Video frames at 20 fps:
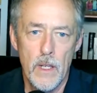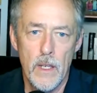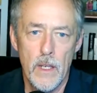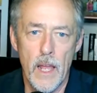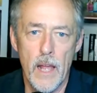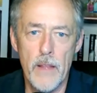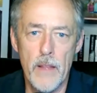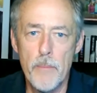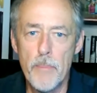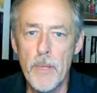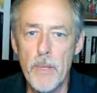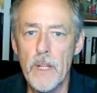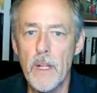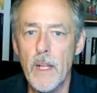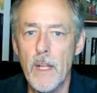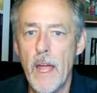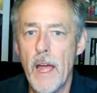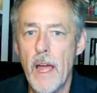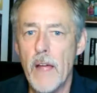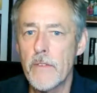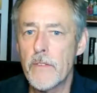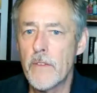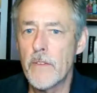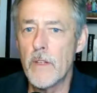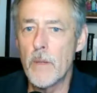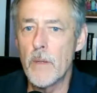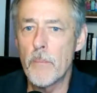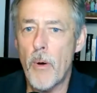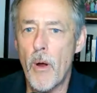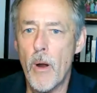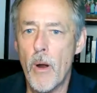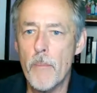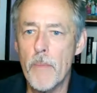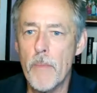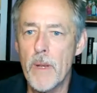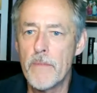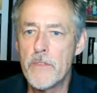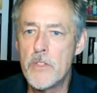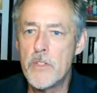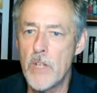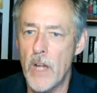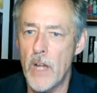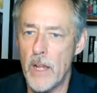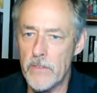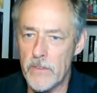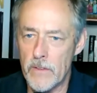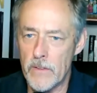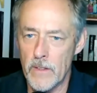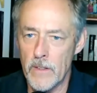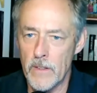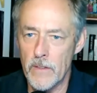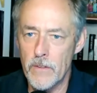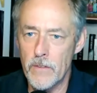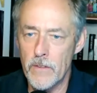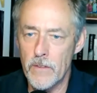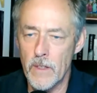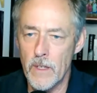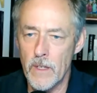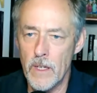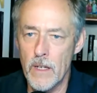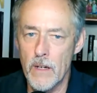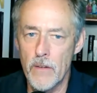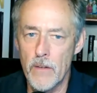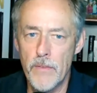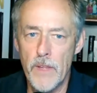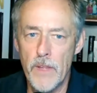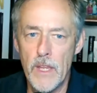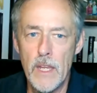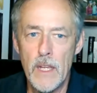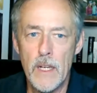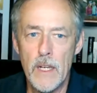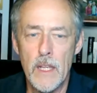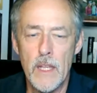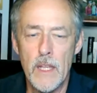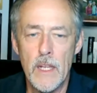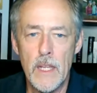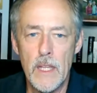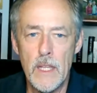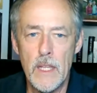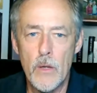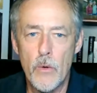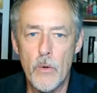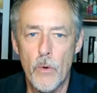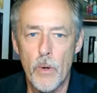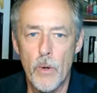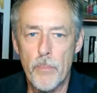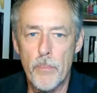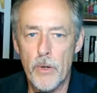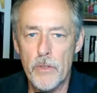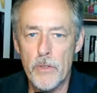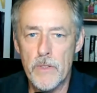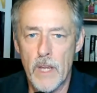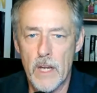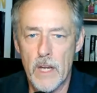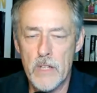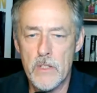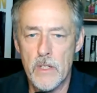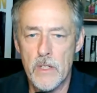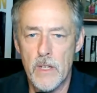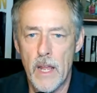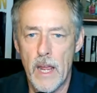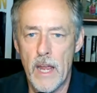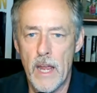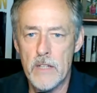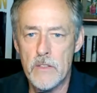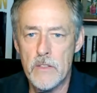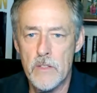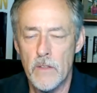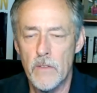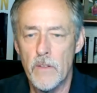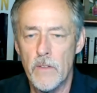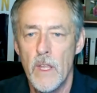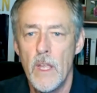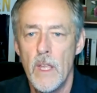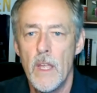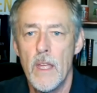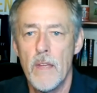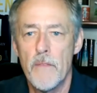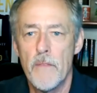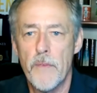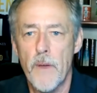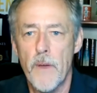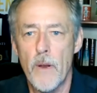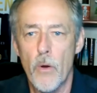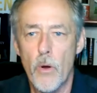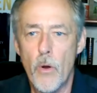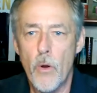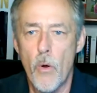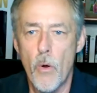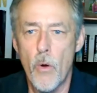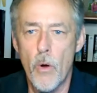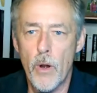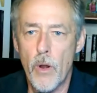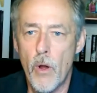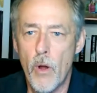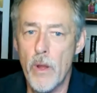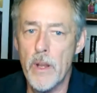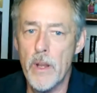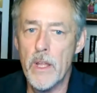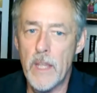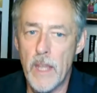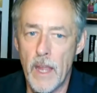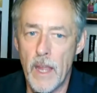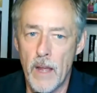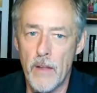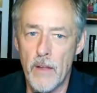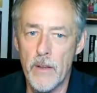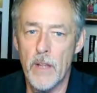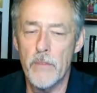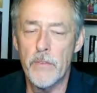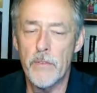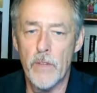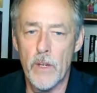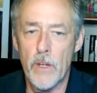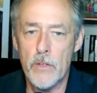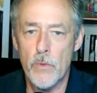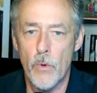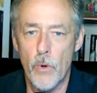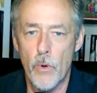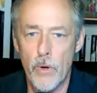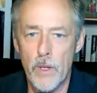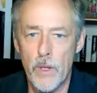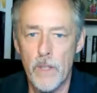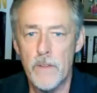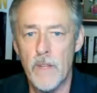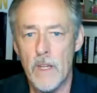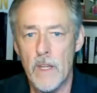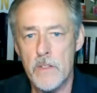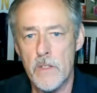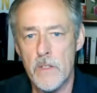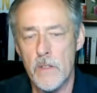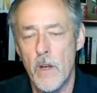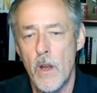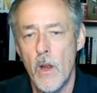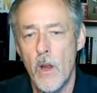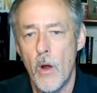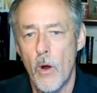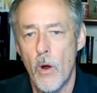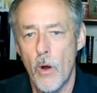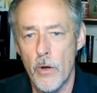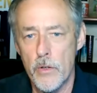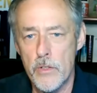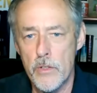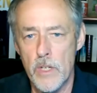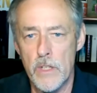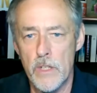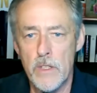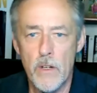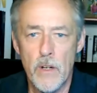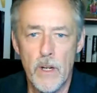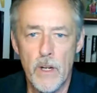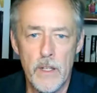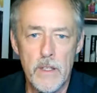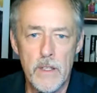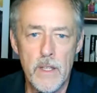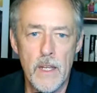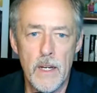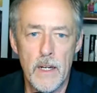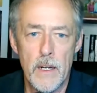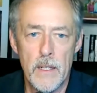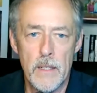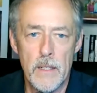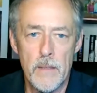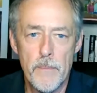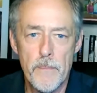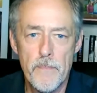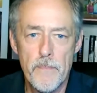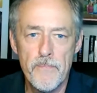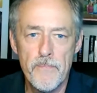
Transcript: Now, the bill allows the Department of Justice to intervene in equal protection actions in federal court on account of sexual orientation or gender identity.